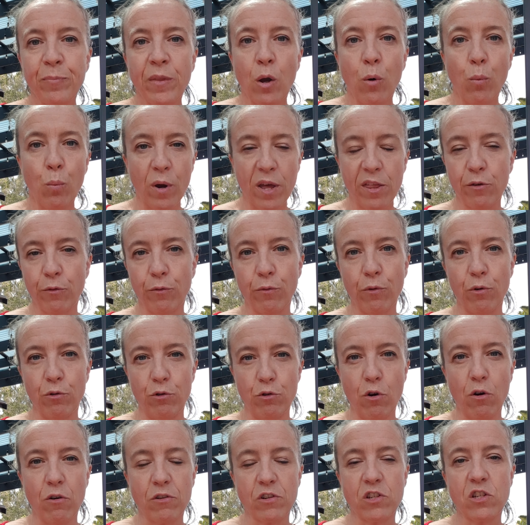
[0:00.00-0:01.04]
whether or
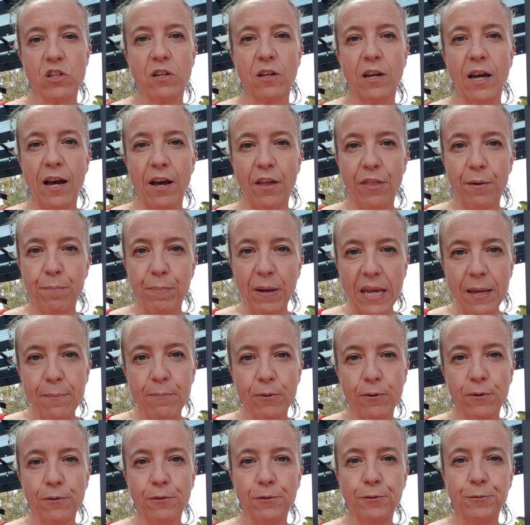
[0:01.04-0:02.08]
not the
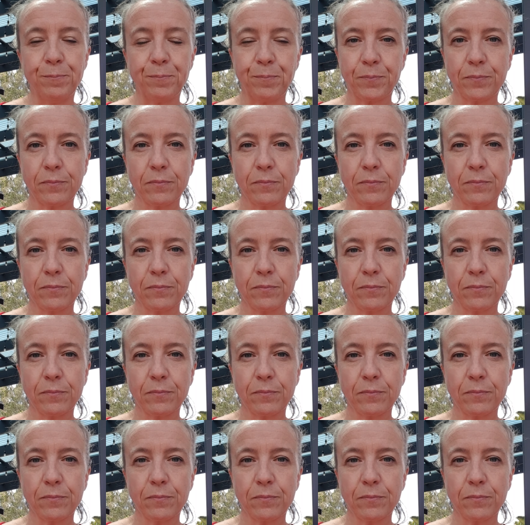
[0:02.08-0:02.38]
people,